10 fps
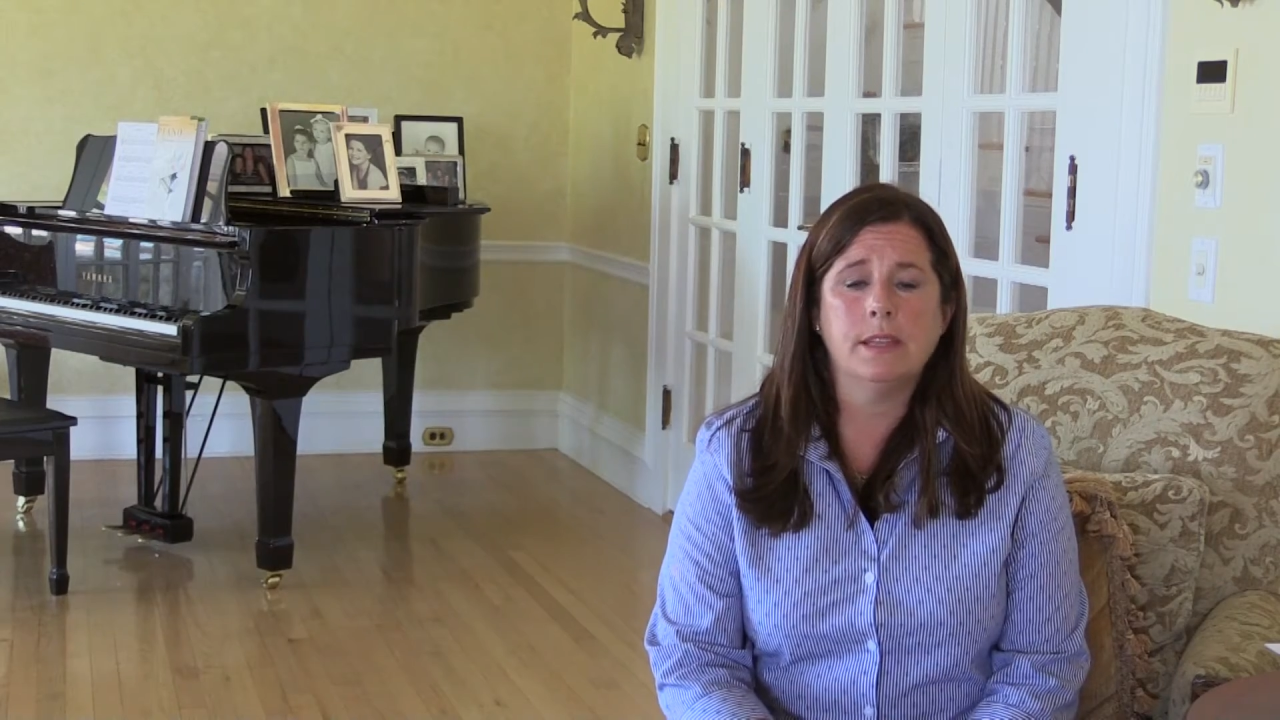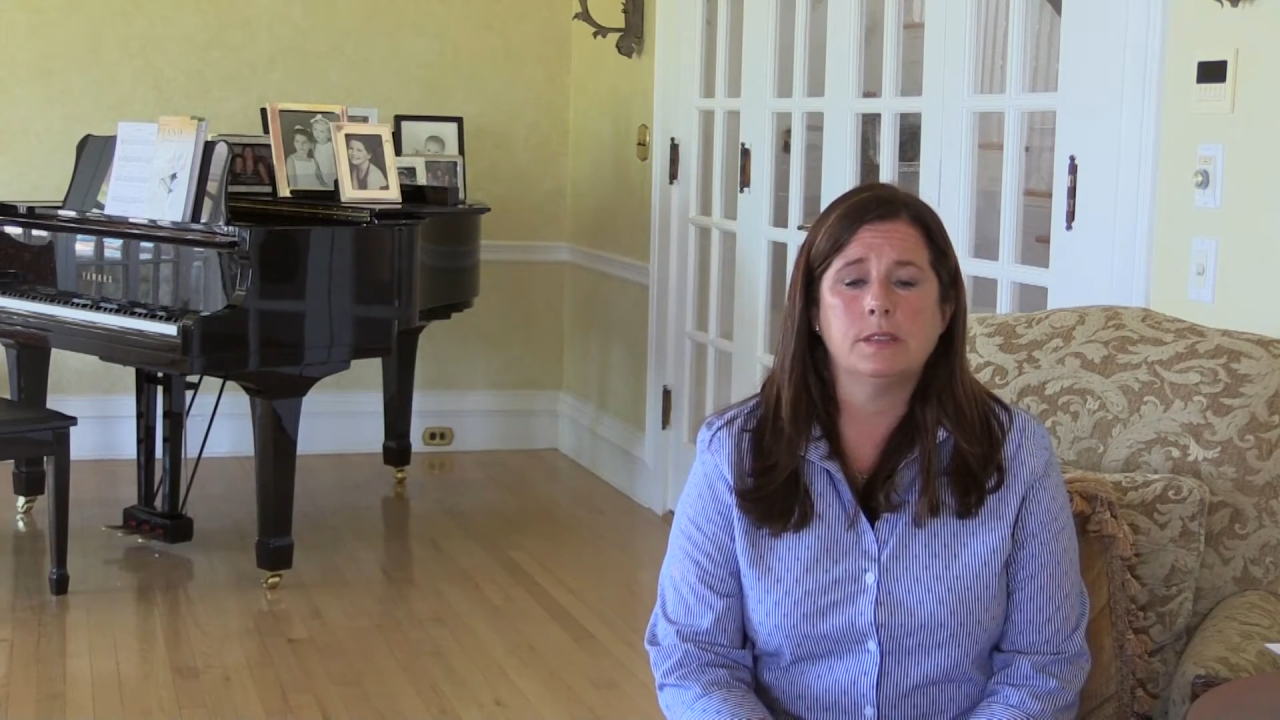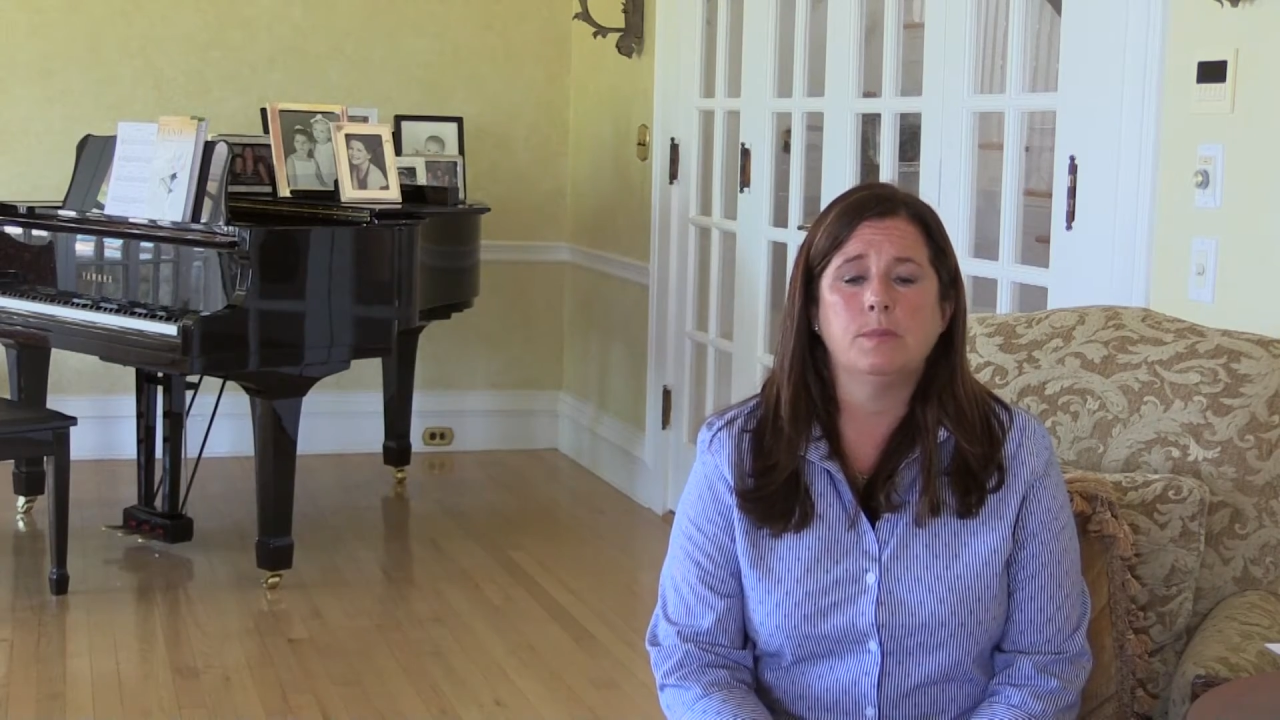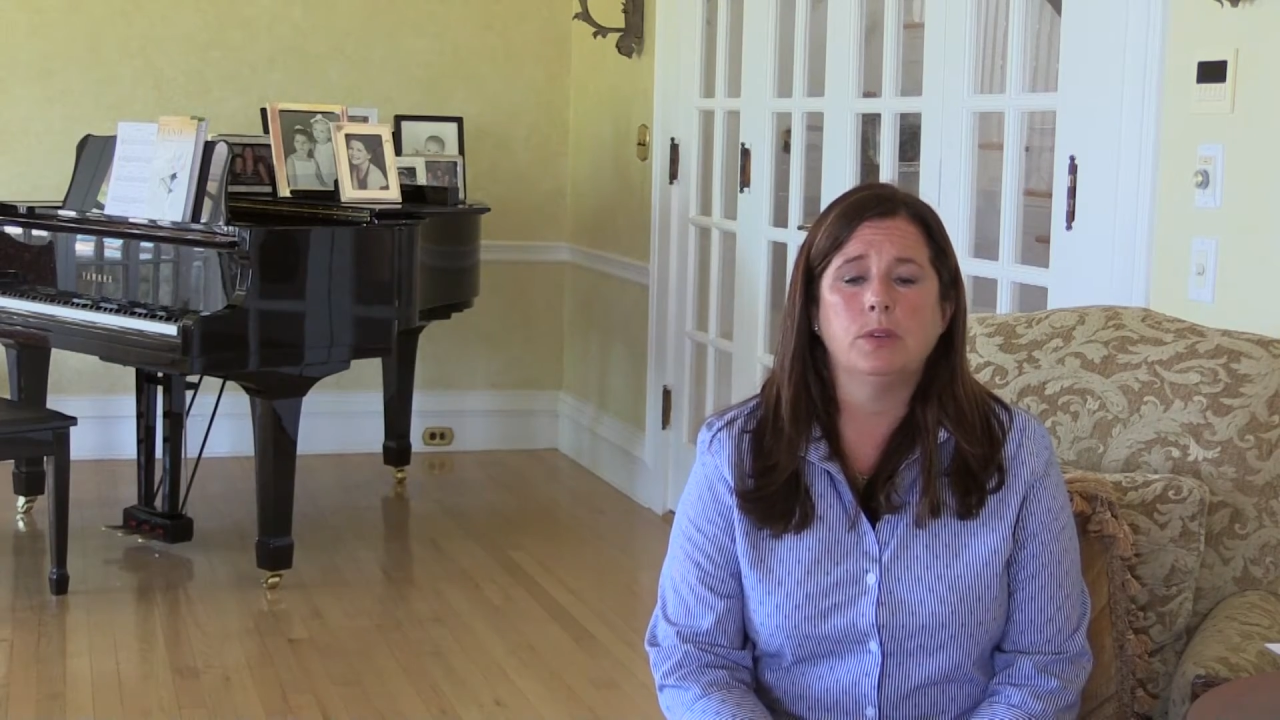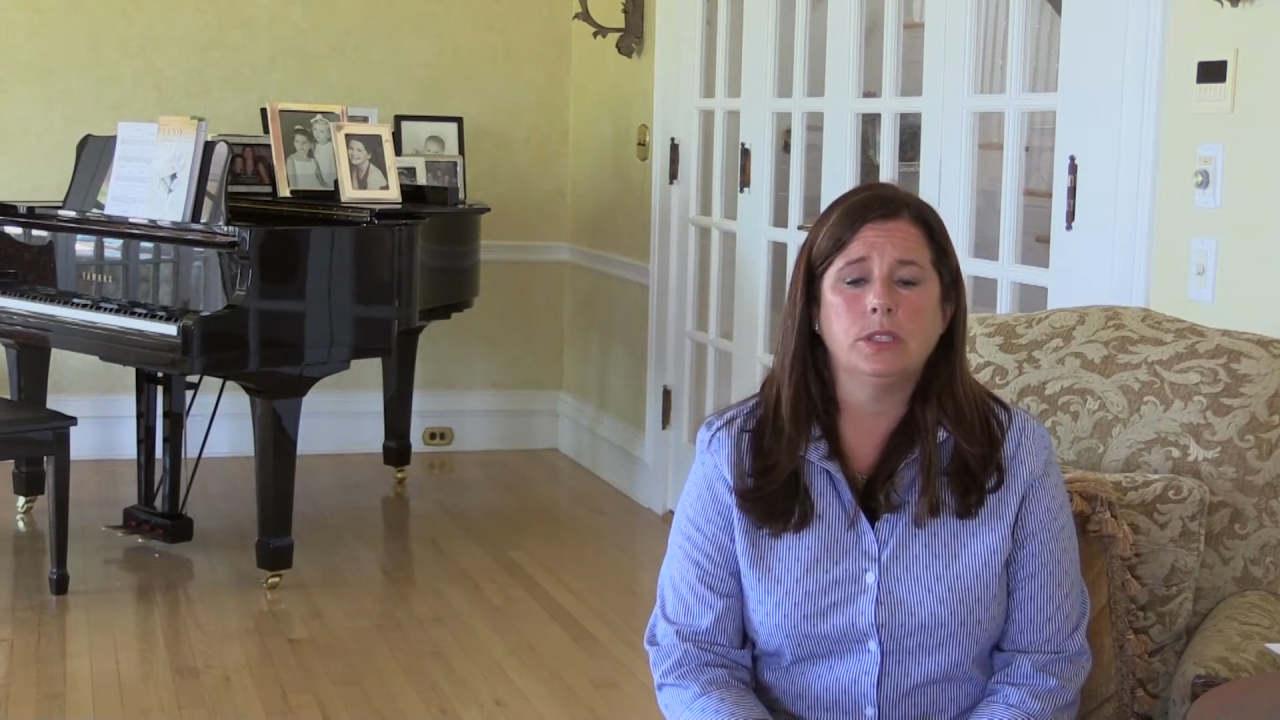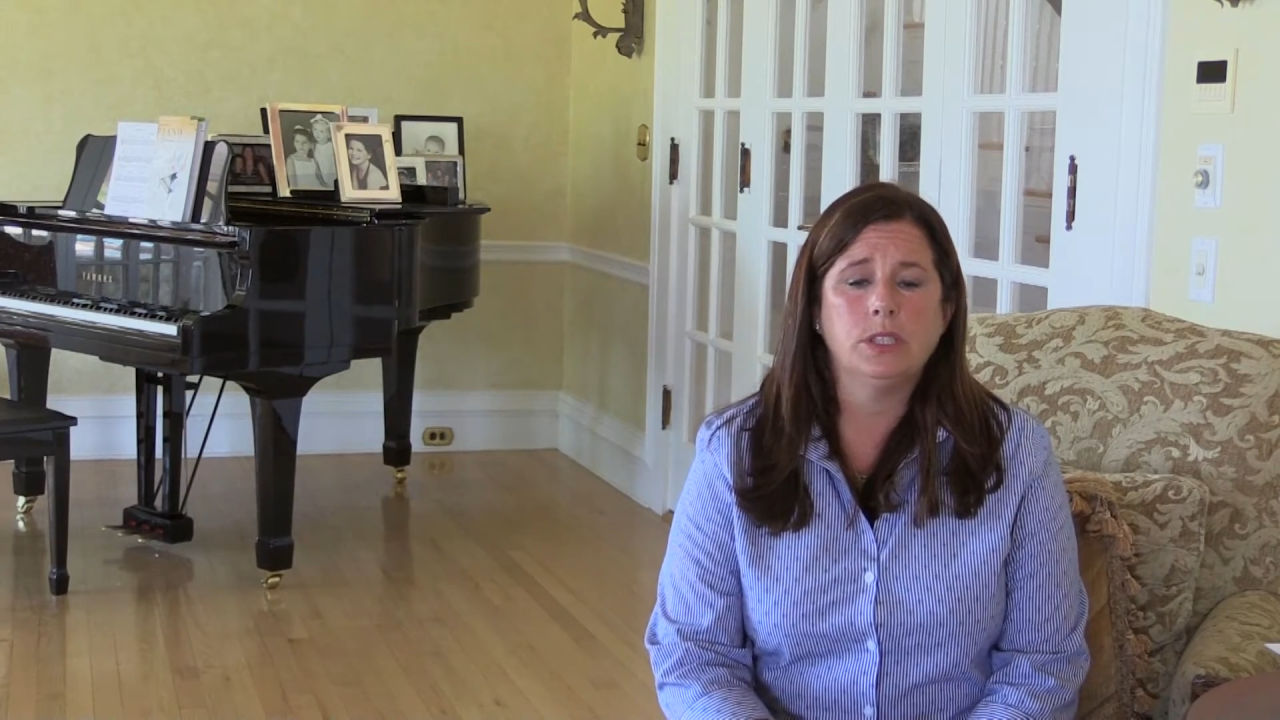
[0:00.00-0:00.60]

this point,